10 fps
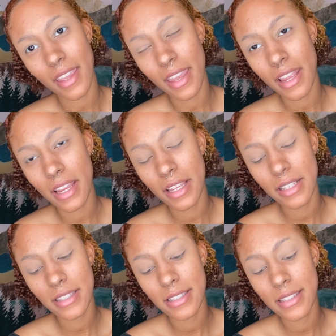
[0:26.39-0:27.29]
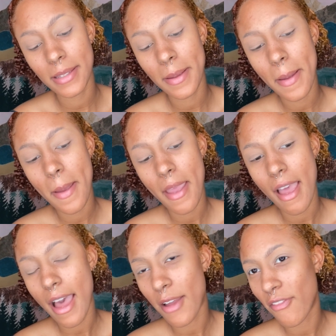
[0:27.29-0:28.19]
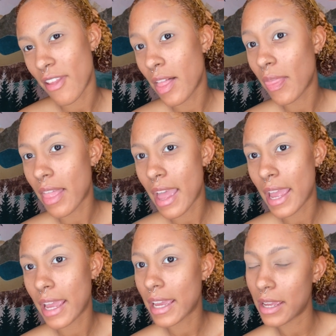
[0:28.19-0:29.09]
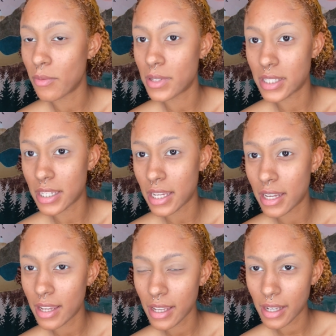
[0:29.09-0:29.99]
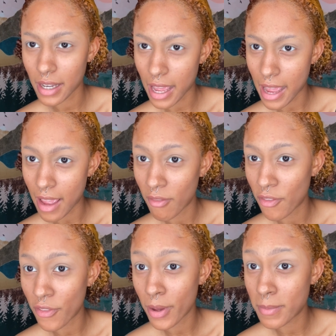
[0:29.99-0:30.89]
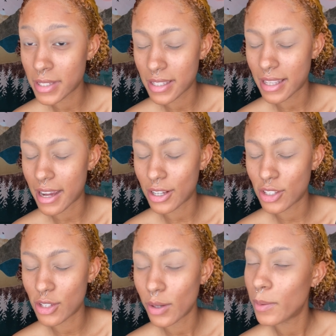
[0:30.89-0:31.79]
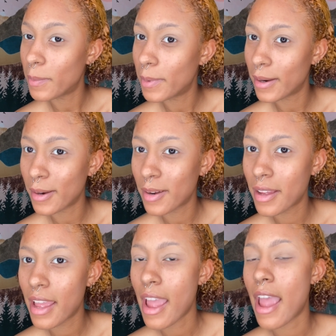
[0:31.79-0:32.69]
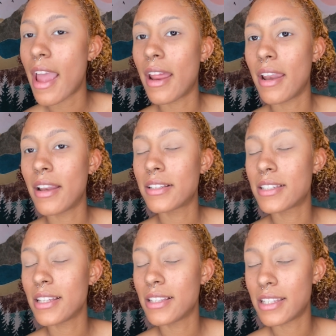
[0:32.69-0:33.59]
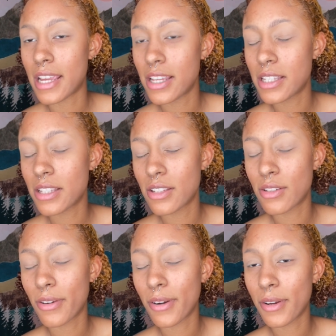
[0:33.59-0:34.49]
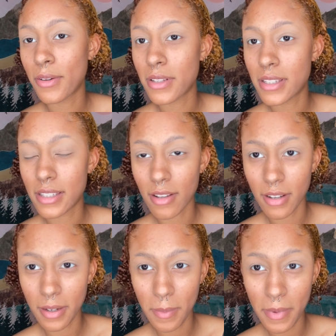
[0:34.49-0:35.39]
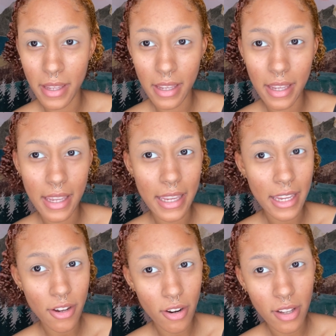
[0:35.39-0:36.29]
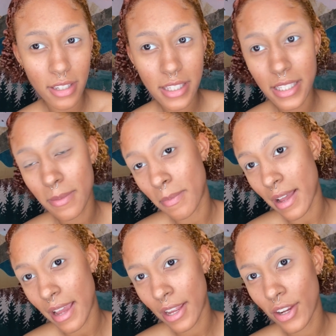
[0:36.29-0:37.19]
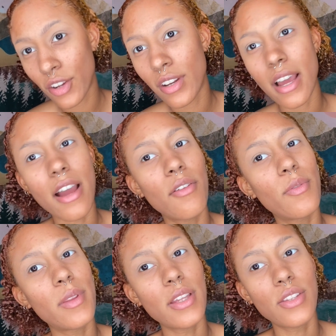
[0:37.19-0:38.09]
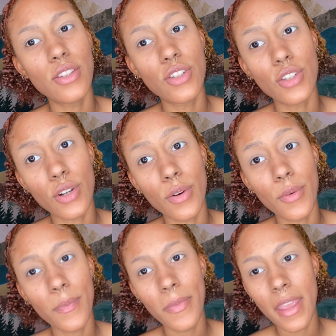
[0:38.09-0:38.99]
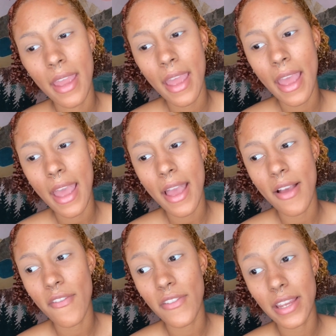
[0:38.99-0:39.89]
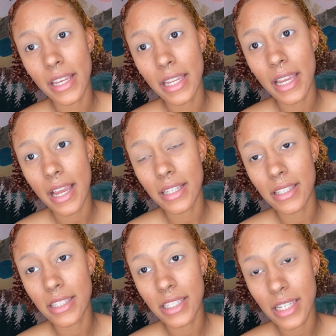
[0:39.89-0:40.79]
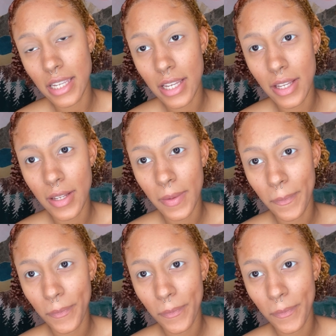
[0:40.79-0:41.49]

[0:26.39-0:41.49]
and I felt like it was needed. I haven't filmed since October and today's tutorial is gonna be Egirl inspired. I really don't have any idea,